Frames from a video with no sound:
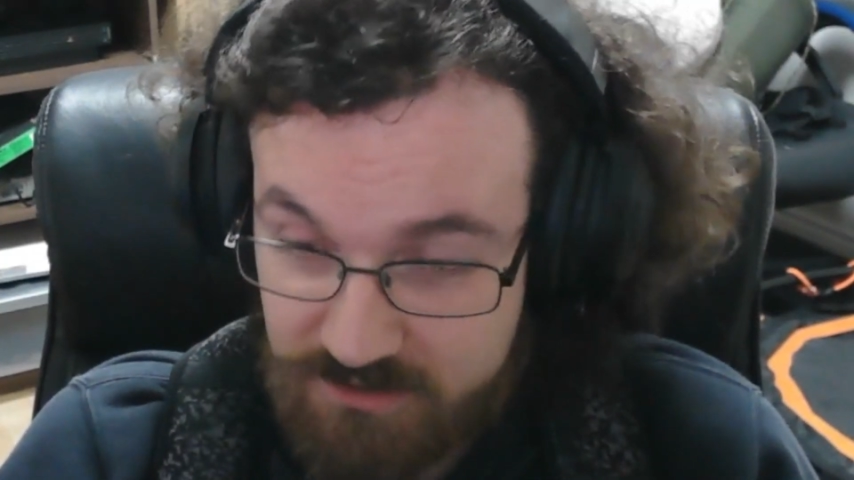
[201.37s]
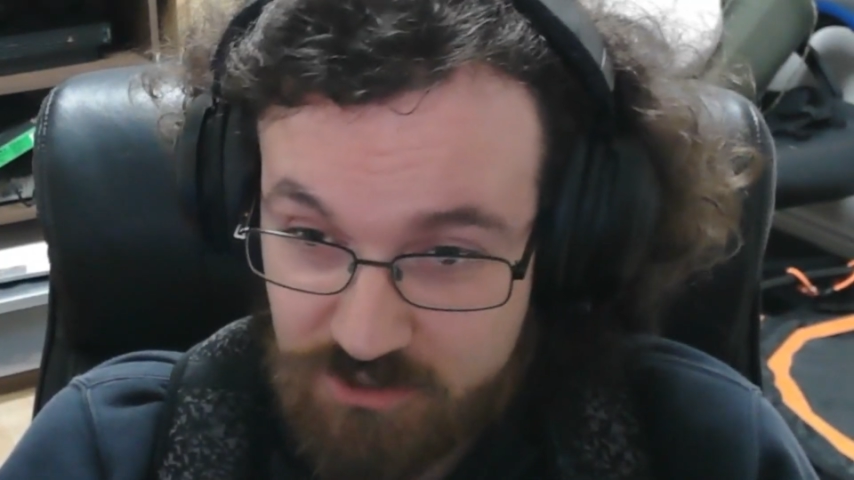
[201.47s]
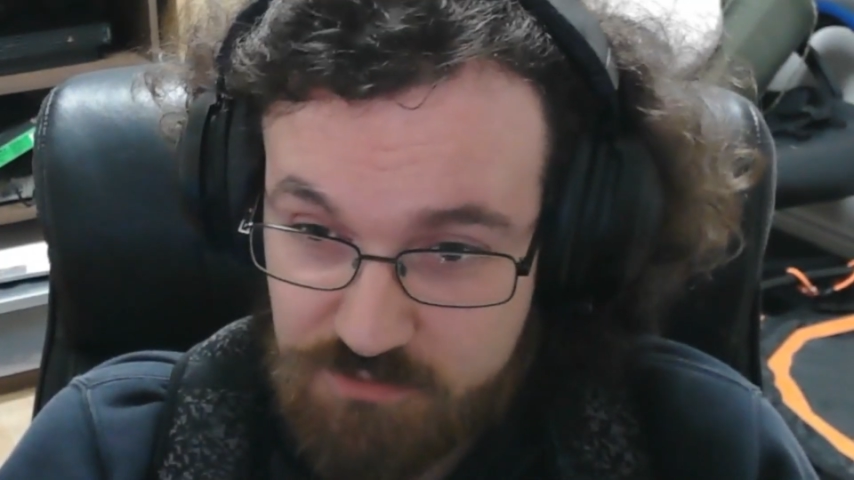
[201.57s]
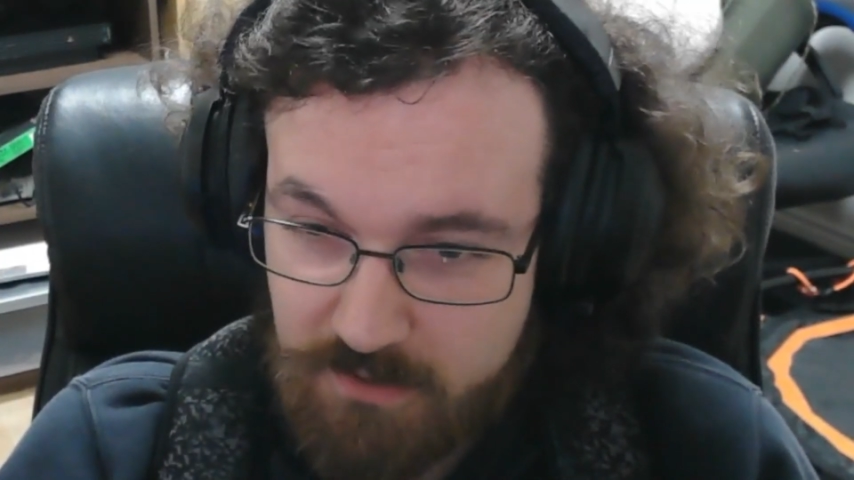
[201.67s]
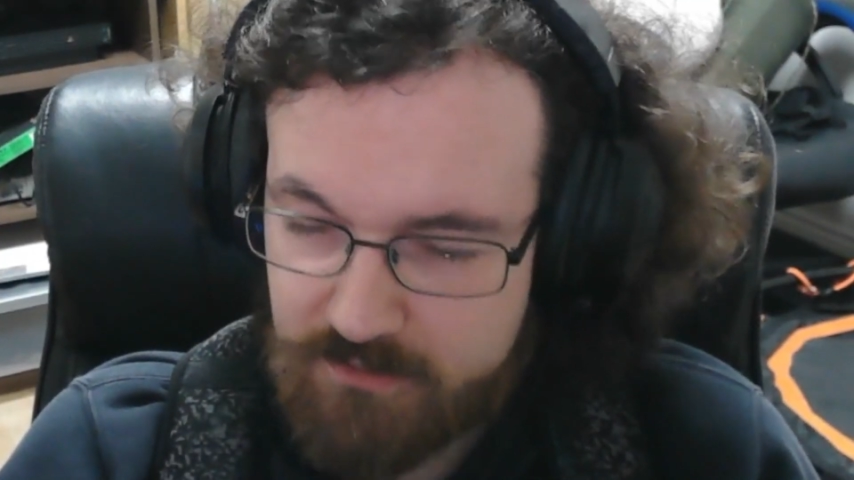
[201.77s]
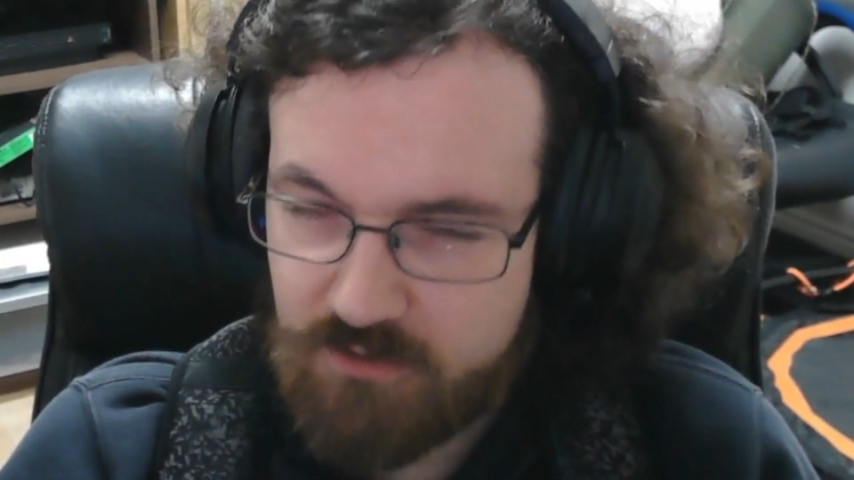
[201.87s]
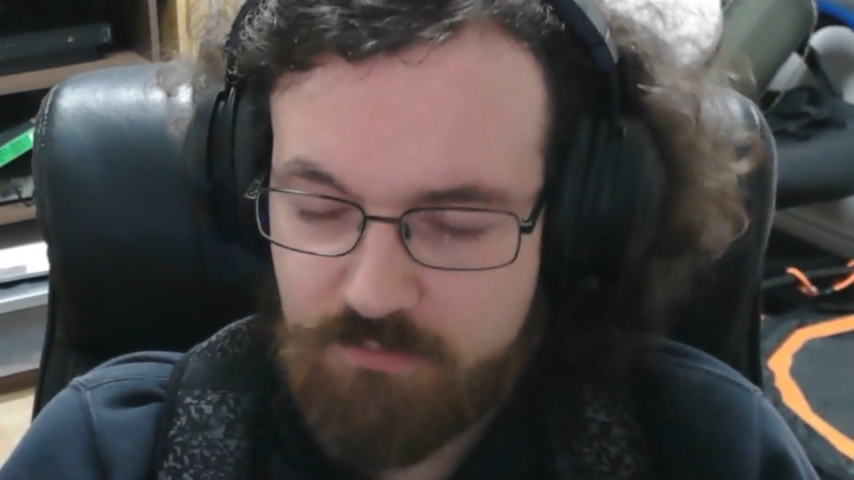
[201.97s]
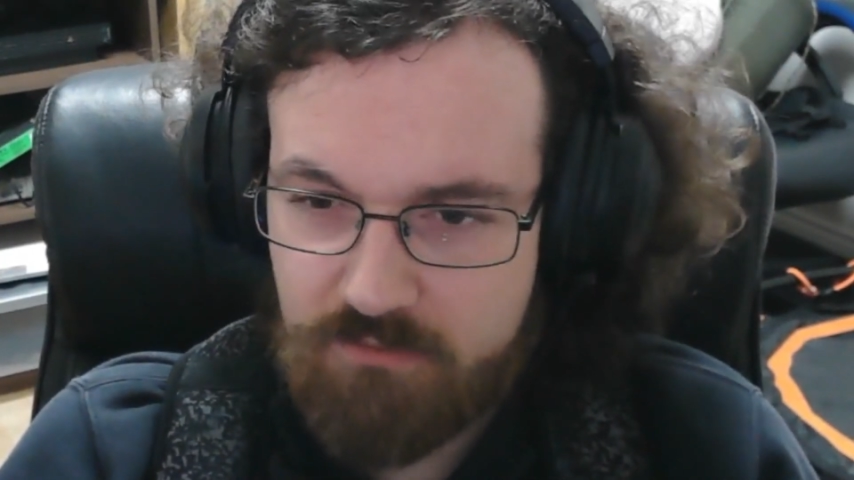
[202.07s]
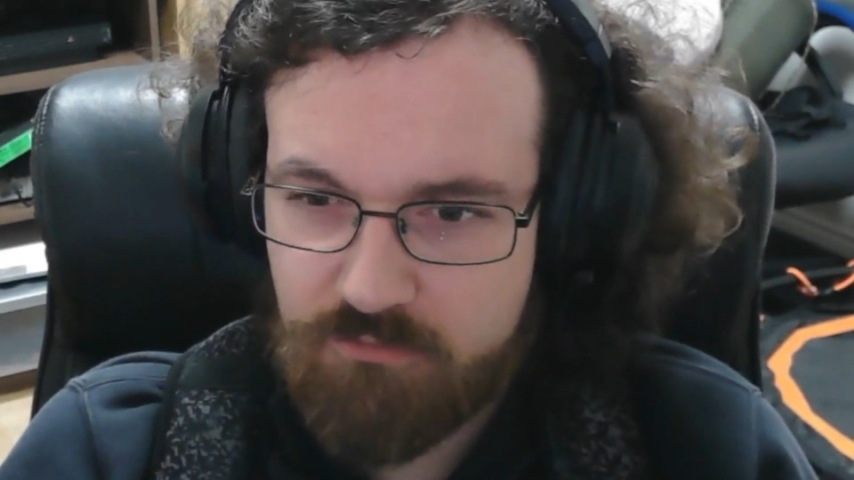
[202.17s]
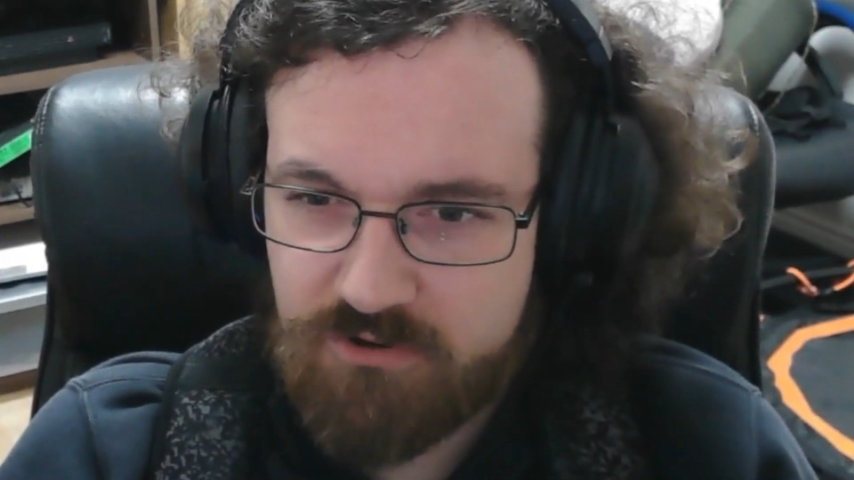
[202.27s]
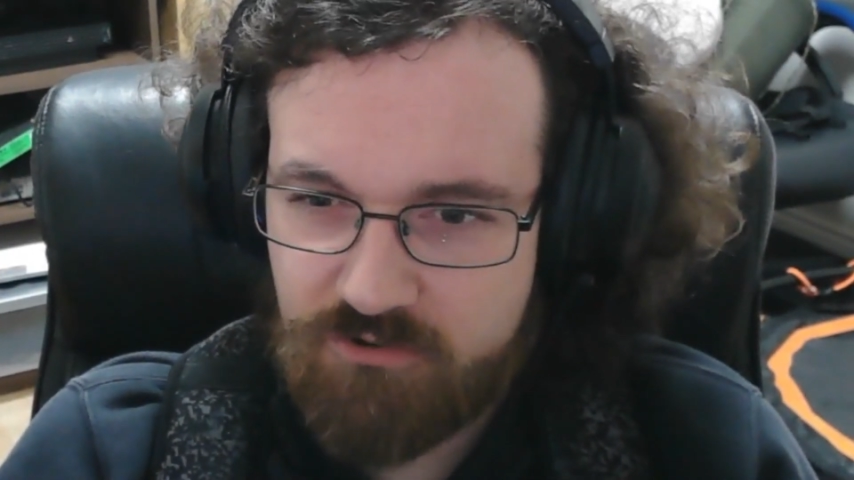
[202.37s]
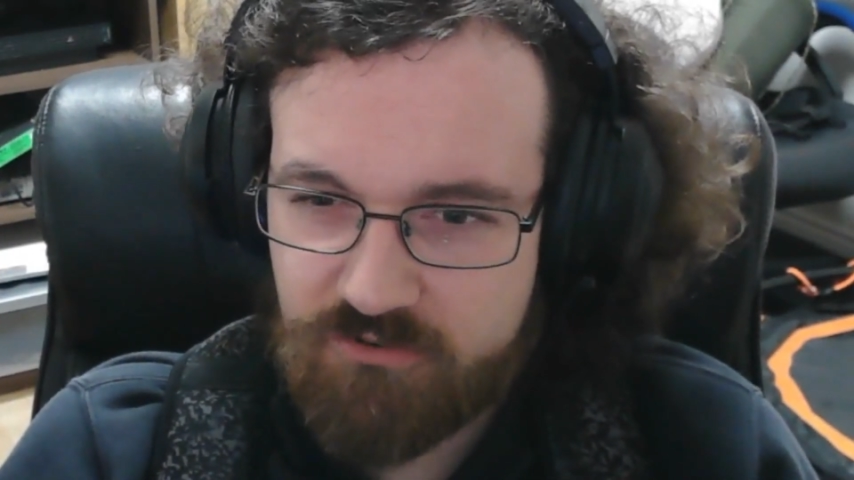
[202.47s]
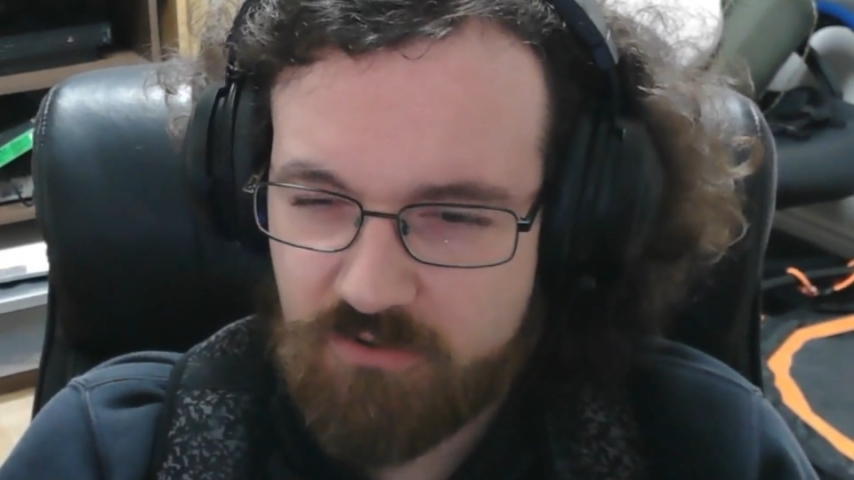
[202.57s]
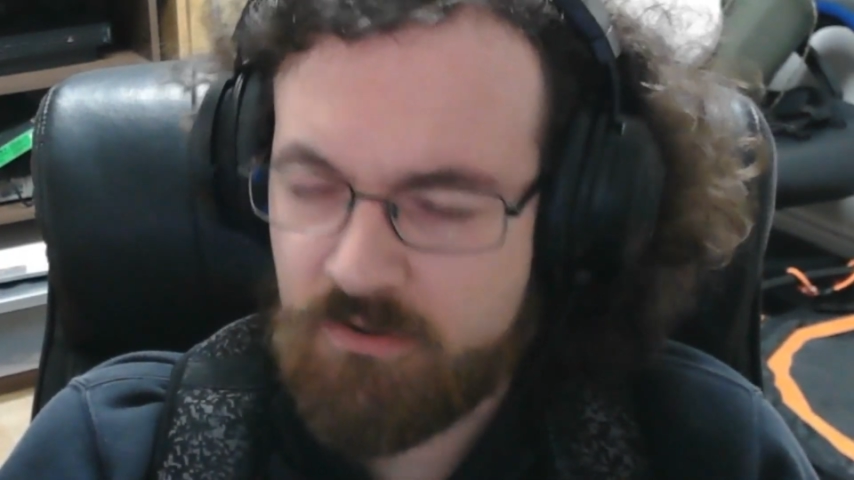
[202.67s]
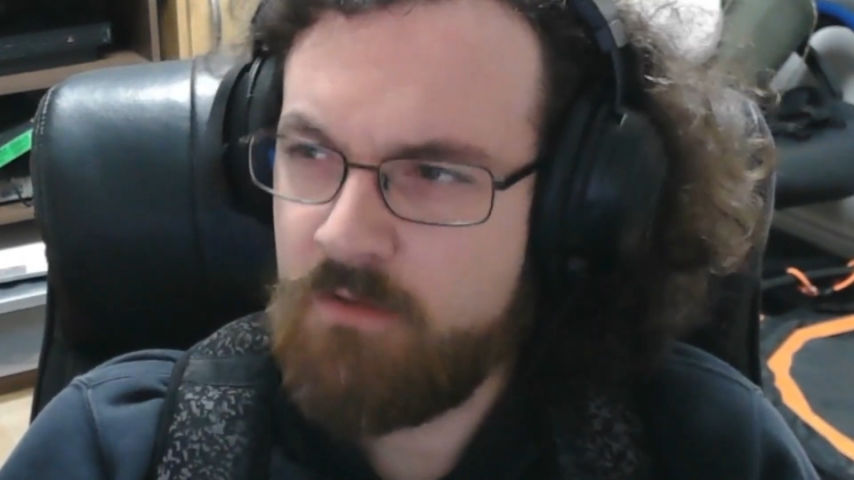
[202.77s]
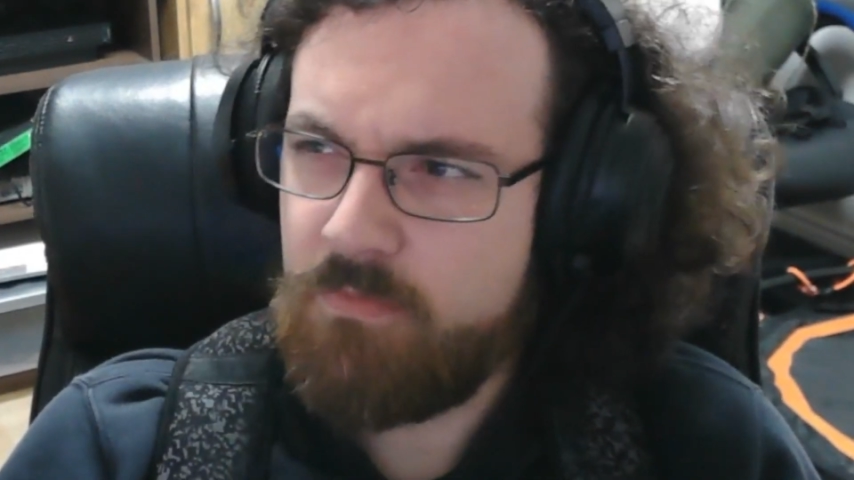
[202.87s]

search bar, and you're probably wondering yourself,